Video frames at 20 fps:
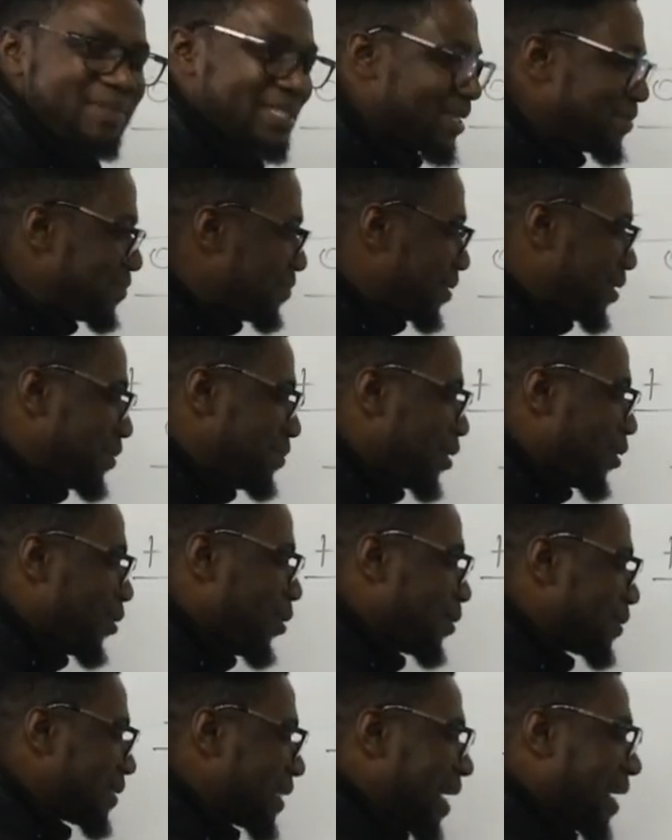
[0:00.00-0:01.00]
simply
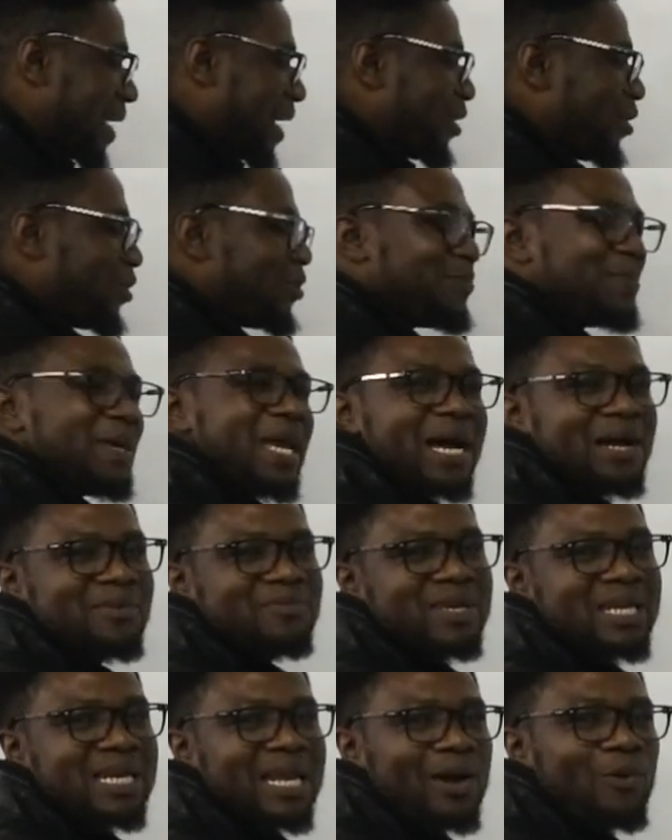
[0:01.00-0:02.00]
because I cannot be
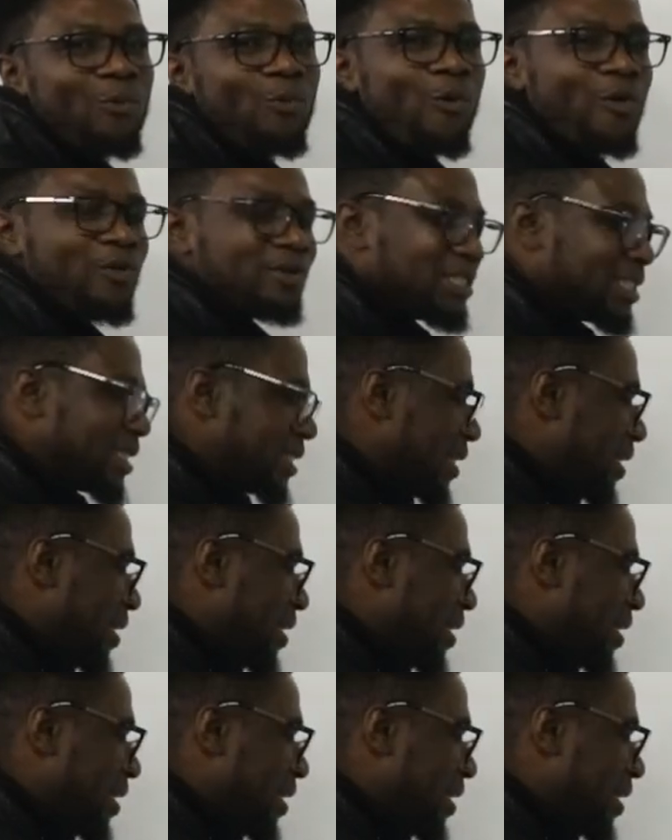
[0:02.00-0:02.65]
having a watch